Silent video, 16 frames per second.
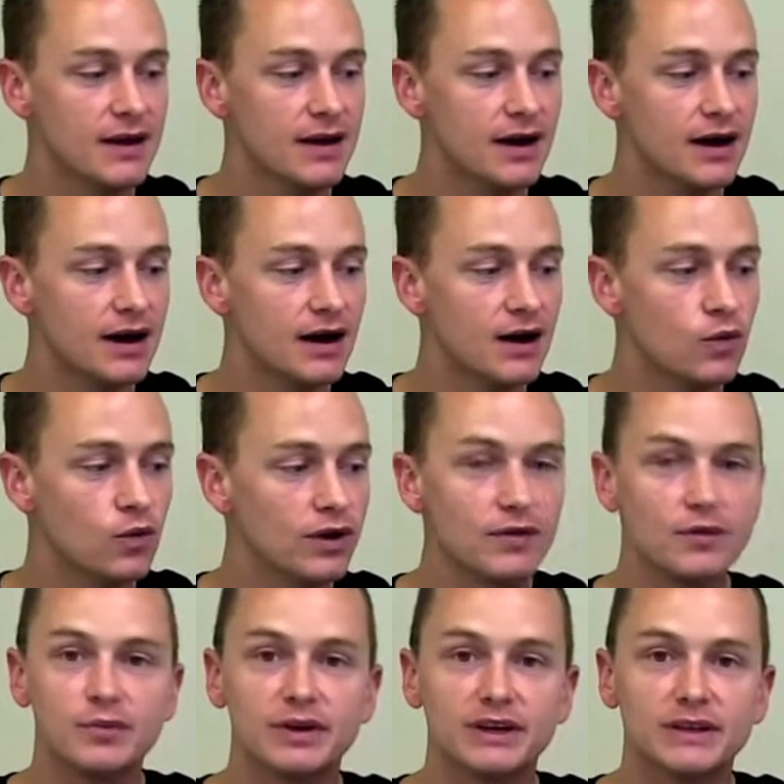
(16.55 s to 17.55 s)
One of
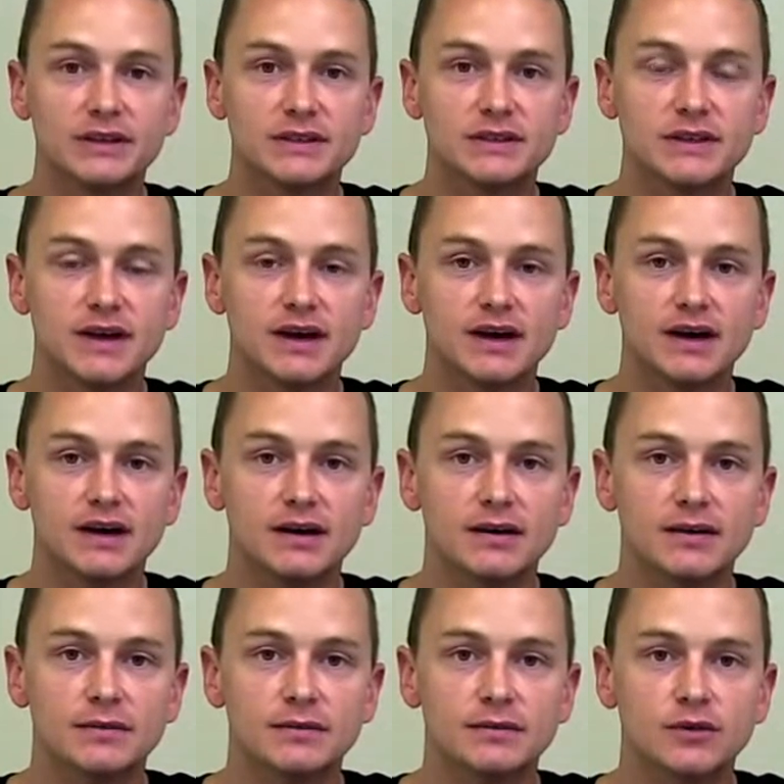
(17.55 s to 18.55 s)
the biggest
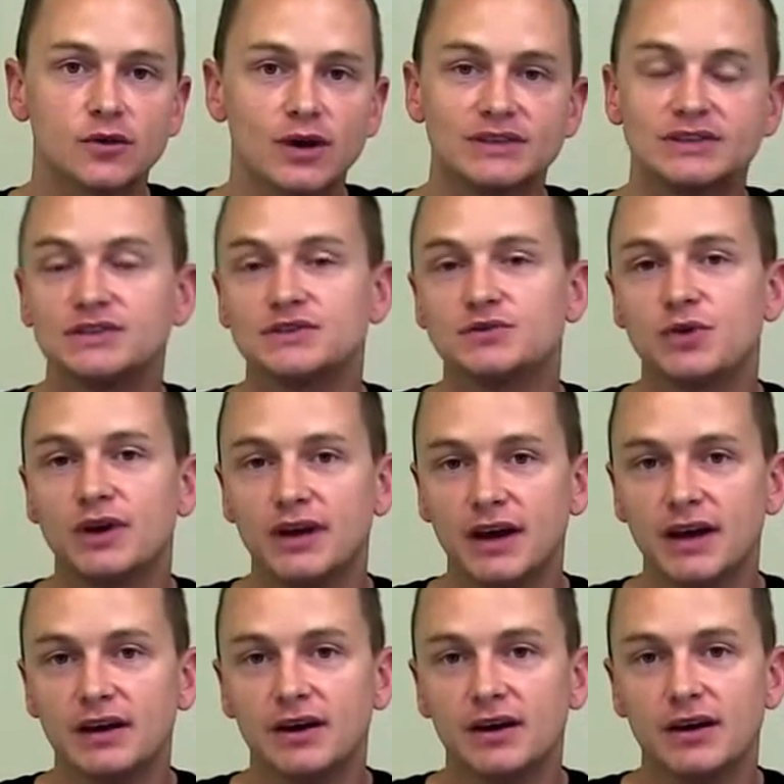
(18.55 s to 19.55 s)
questions we
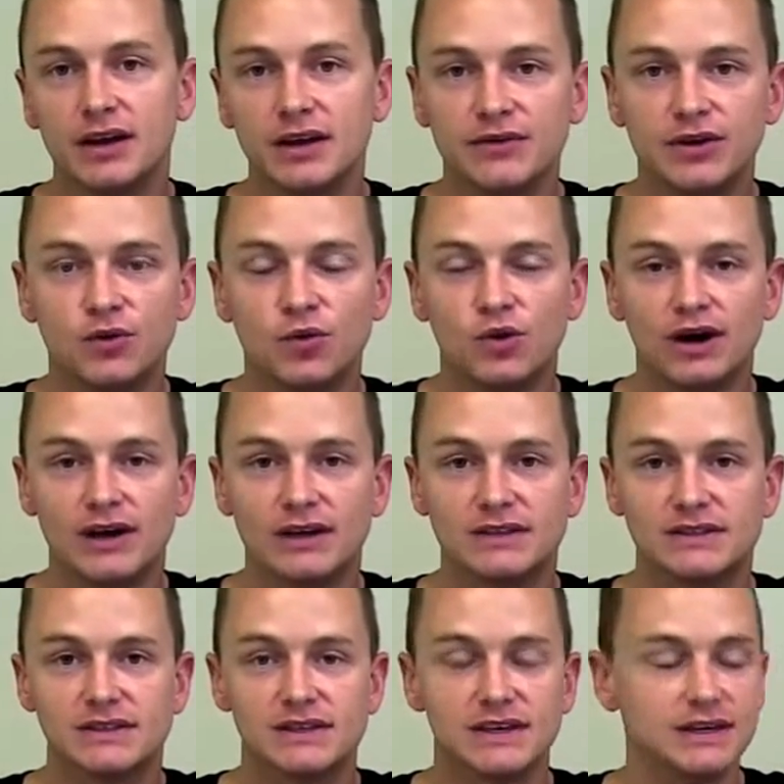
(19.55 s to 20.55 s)
get here at EV
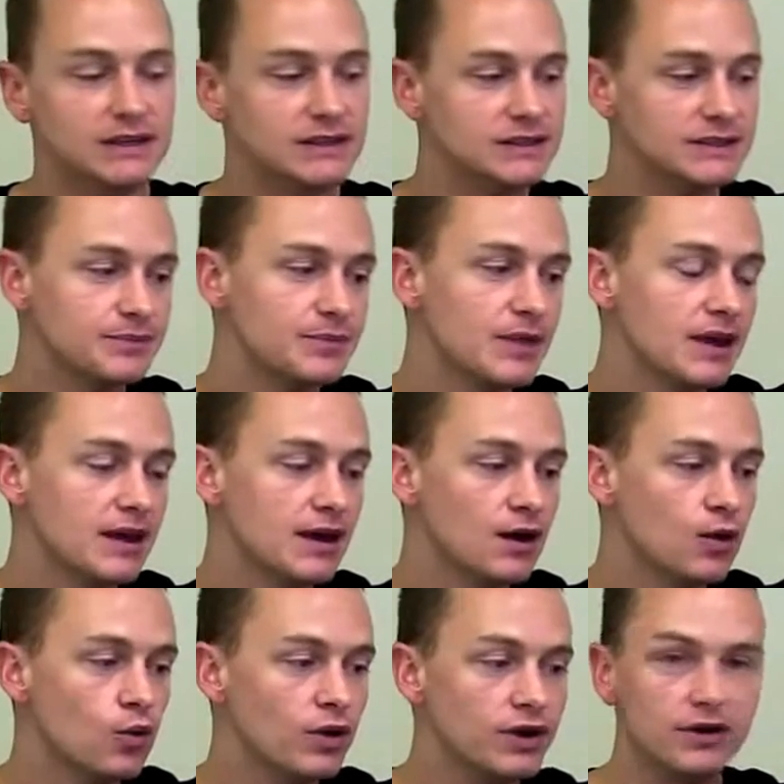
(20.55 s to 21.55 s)
West is,
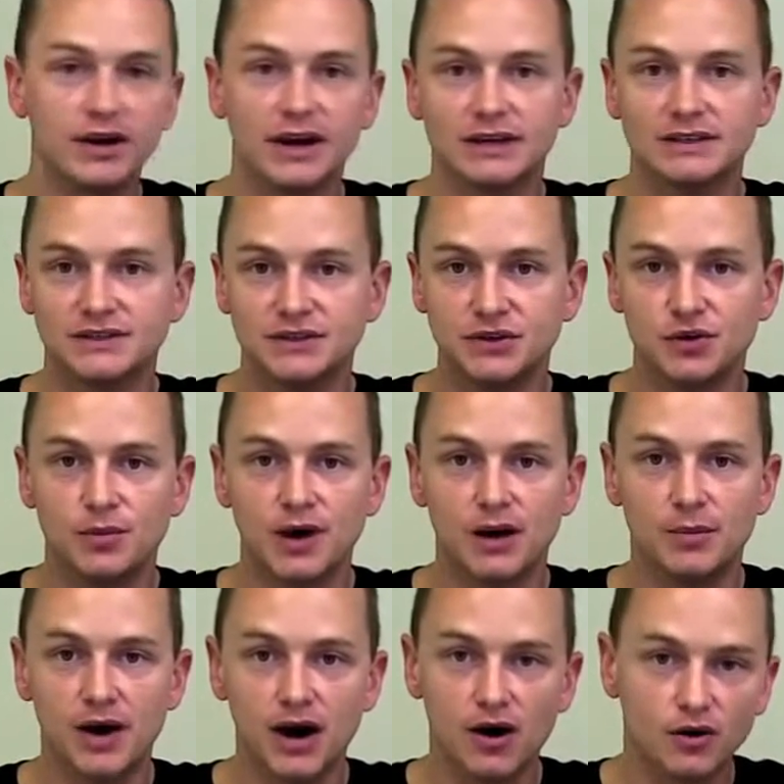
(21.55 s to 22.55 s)
what do you guys do
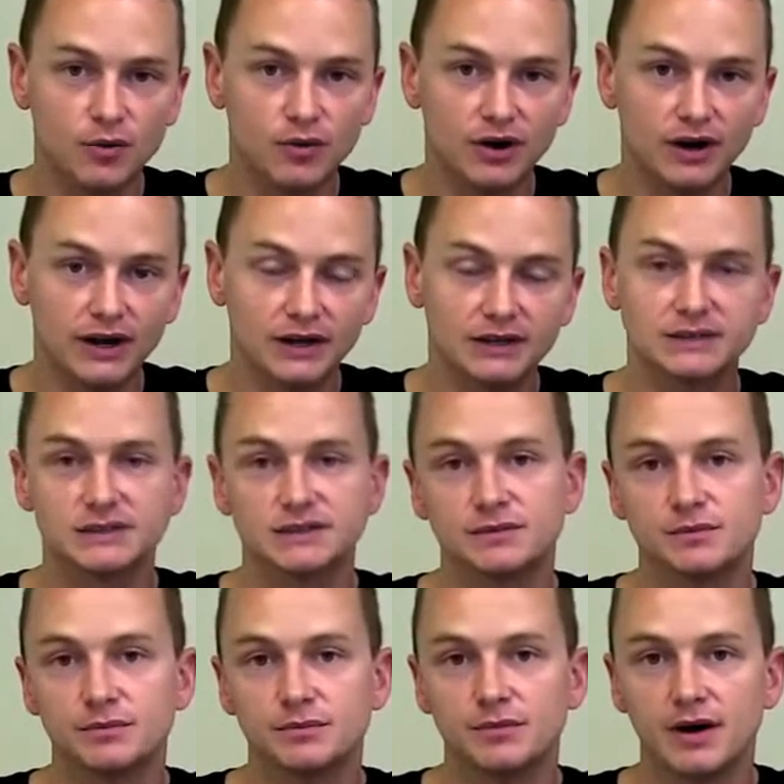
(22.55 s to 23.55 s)
about power brakes,
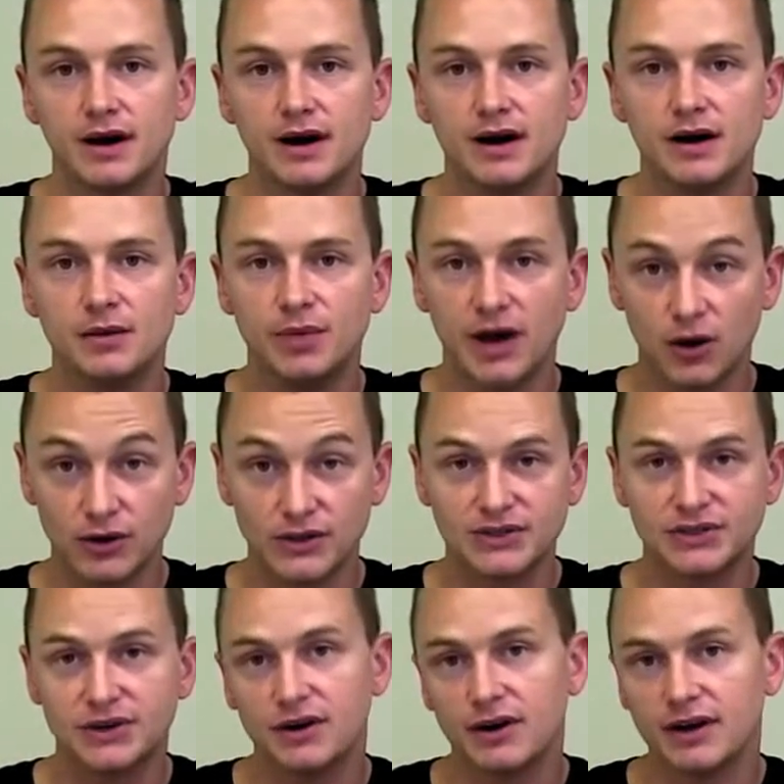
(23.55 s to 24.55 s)
power
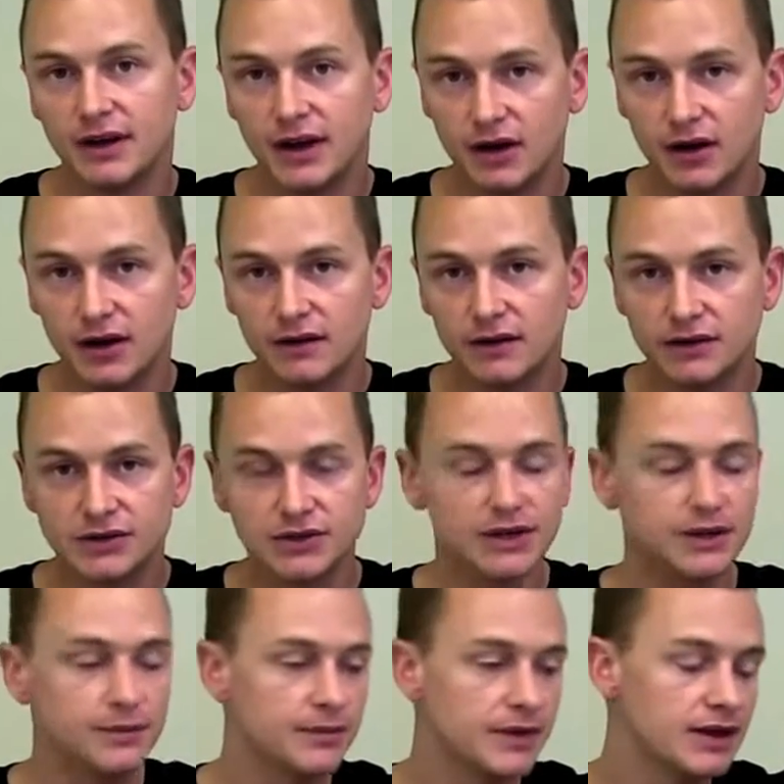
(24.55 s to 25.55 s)
steering, and air
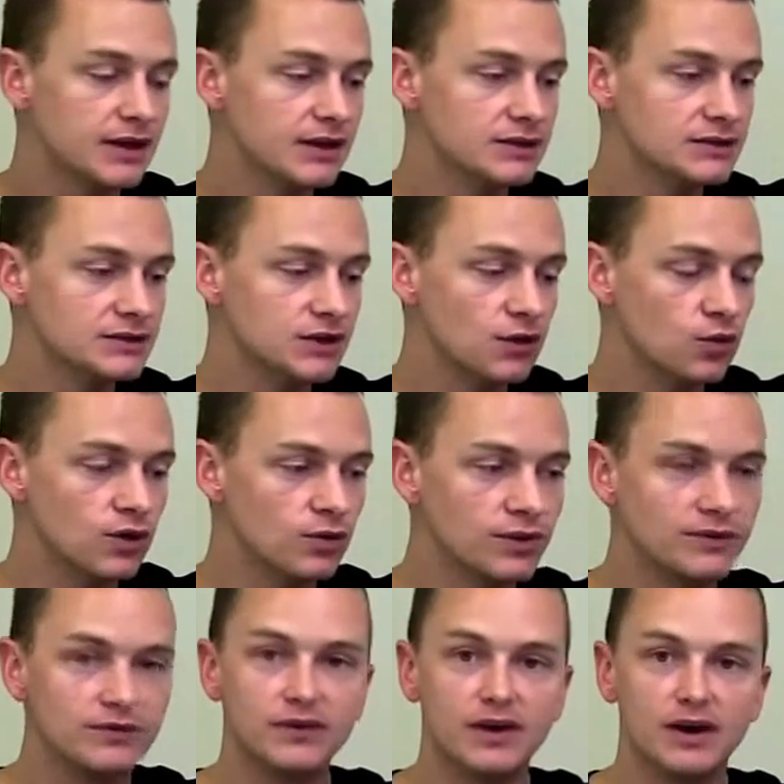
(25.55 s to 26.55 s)
conditioning? So what
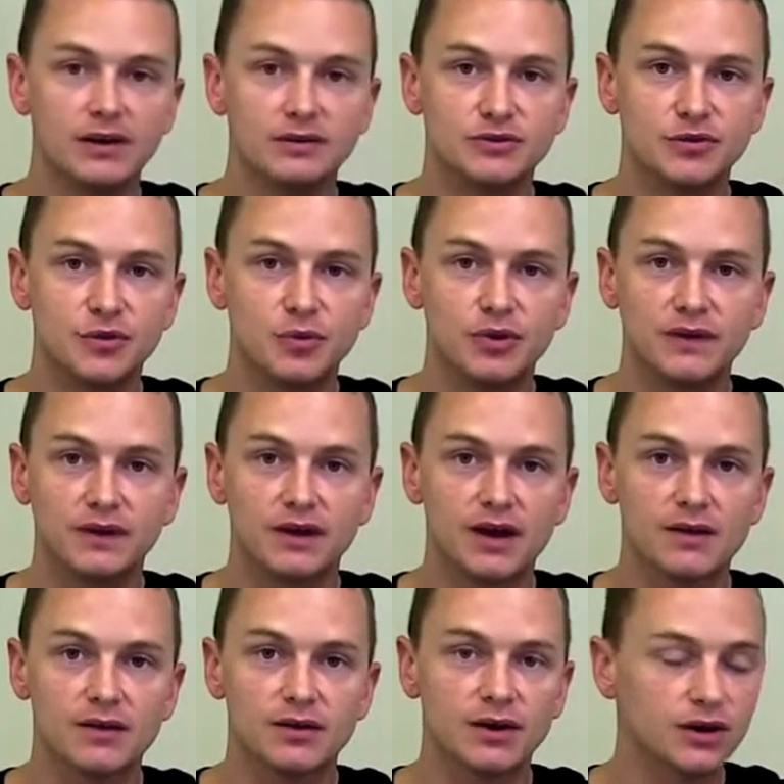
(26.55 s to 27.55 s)
we've done is we put
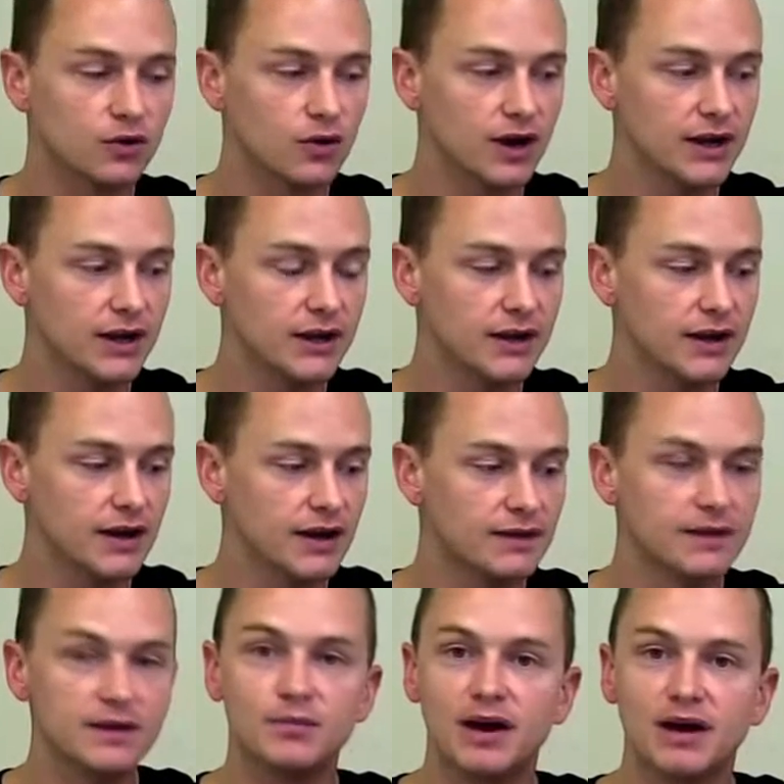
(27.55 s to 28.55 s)
together a great
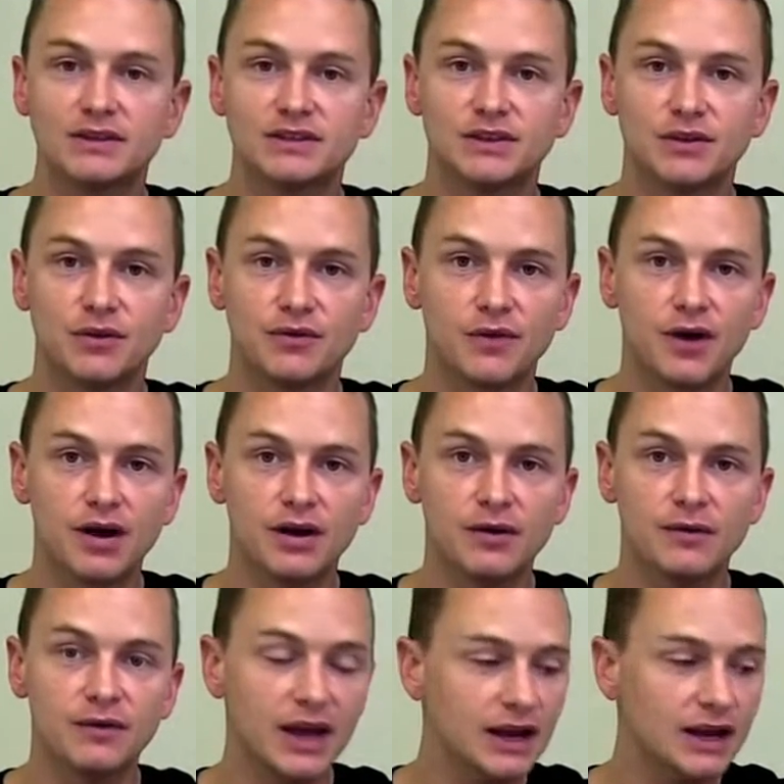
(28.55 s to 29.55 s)
kit that mounts on the front
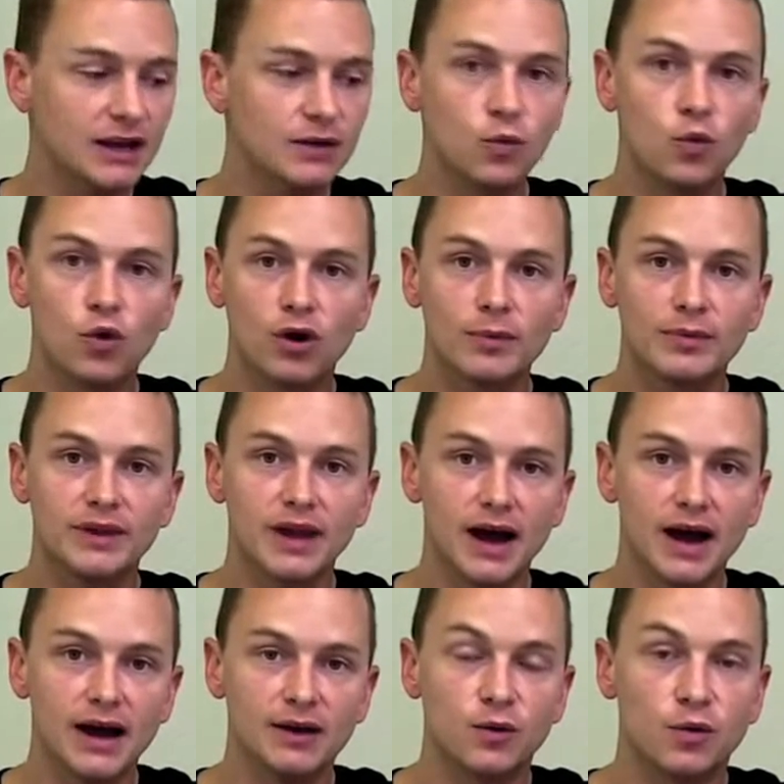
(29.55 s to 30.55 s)
of any Warp
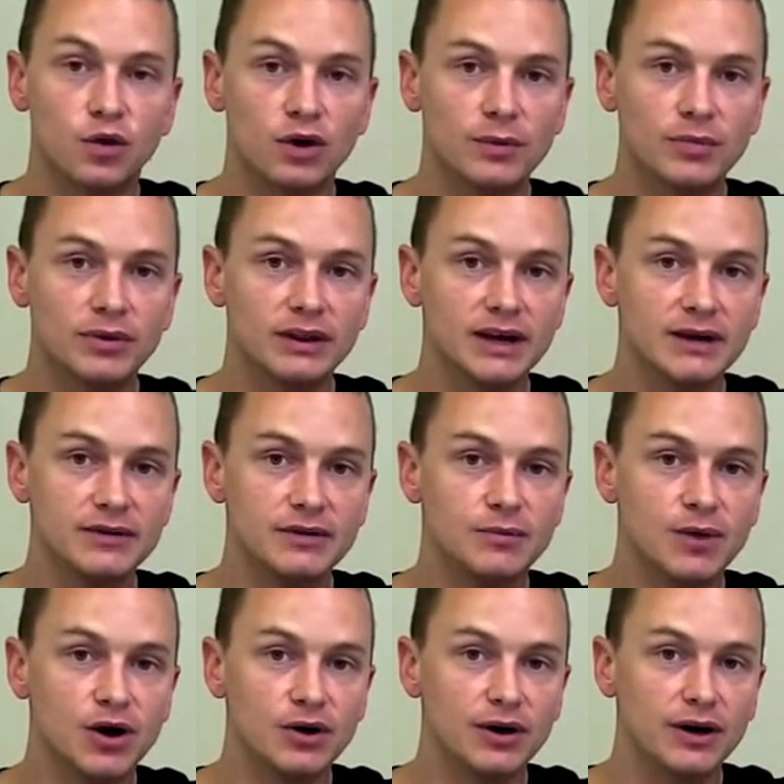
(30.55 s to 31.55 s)
9 or Warp 11
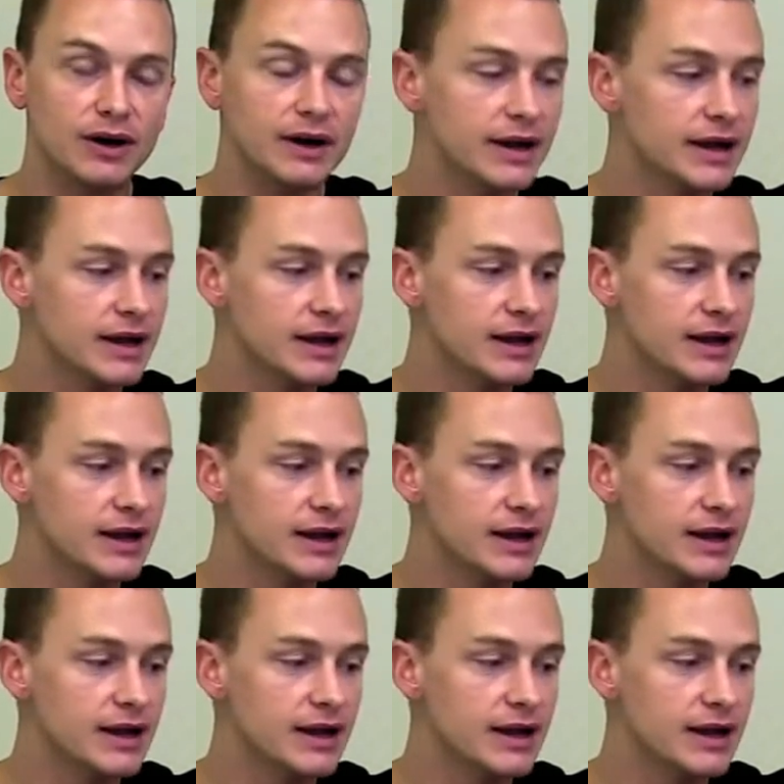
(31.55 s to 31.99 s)
motor.